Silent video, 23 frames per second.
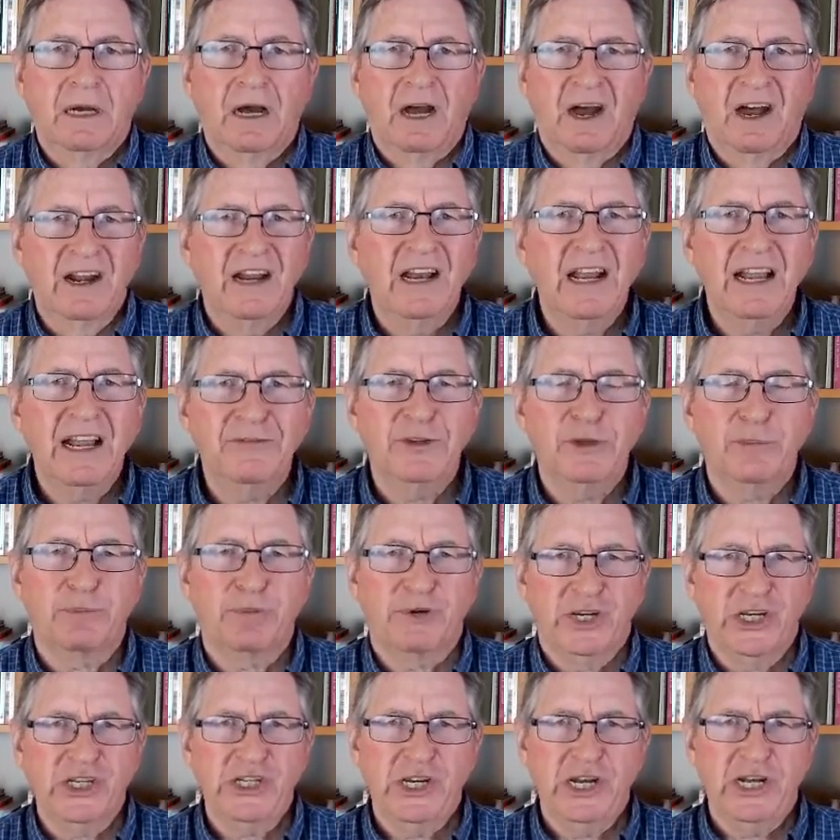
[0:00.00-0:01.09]
I don't have
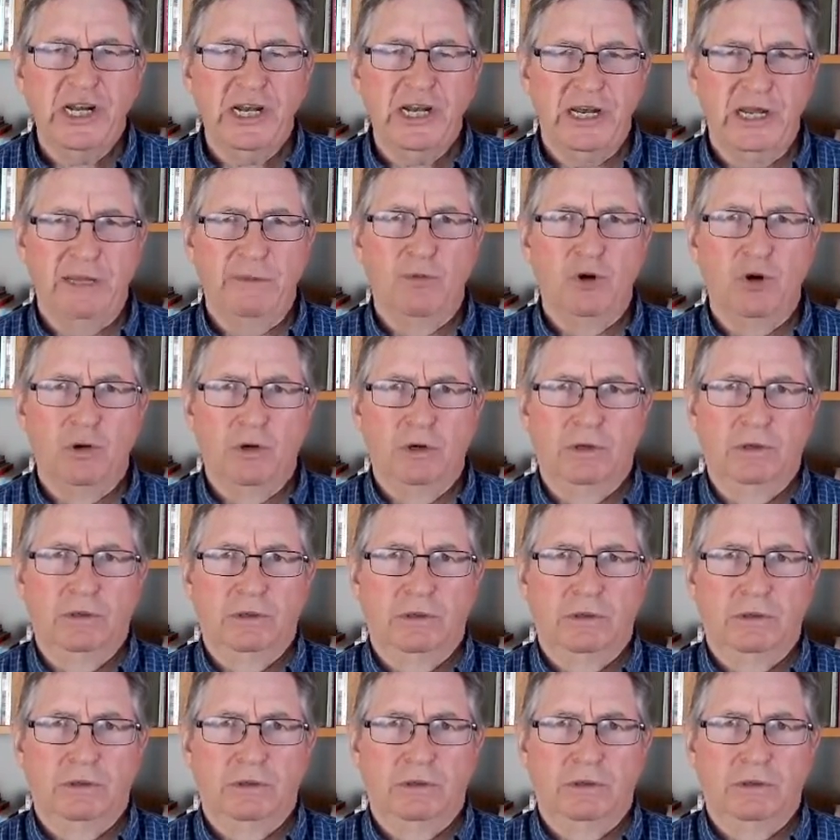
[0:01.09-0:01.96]
depression anymore.